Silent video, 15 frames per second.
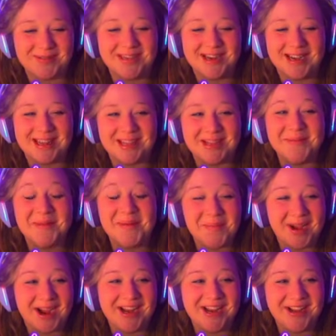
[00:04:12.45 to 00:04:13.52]
anything but
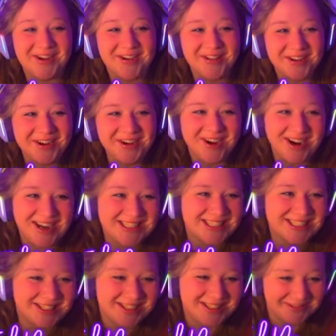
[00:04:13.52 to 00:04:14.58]
mining all their crystals,